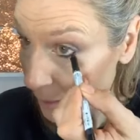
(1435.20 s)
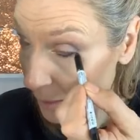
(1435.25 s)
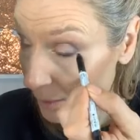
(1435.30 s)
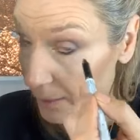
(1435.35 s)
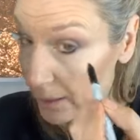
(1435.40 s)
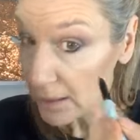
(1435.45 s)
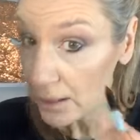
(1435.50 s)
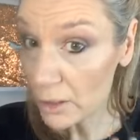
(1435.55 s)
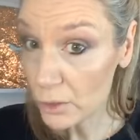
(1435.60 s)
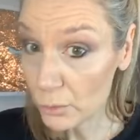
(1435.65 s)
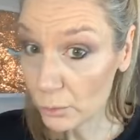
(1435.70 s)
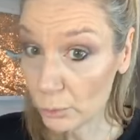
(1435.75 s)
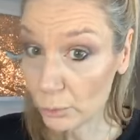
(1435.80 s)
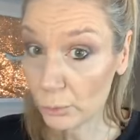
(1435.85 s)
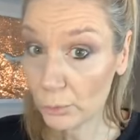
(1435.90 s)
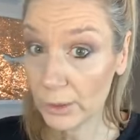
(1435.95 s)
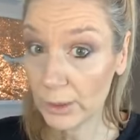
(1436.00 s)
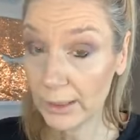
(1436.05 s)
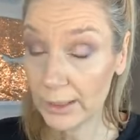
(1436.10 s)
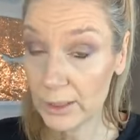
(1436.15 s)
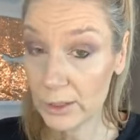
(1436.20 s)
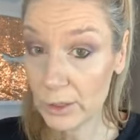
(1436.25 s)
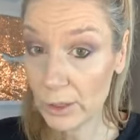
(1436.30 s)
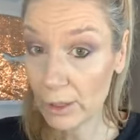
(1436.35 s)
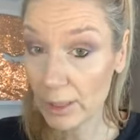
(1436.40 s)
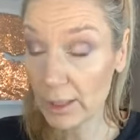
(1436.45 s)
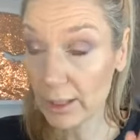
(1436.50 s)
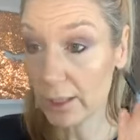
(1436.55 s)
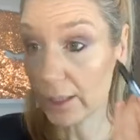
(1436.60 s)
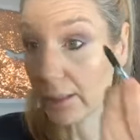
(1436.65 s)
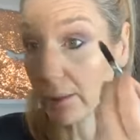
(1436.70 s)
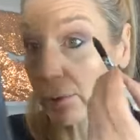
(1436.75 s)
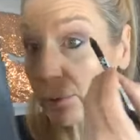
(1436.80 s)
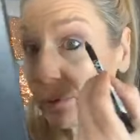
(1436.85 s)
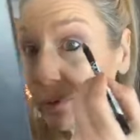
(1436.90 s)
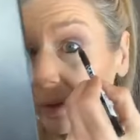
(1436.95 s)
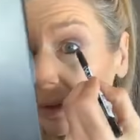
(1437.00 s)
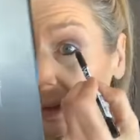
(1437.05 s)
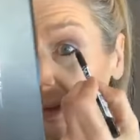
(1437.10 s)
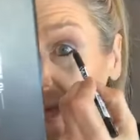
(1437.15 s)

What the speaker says: this is really dark, really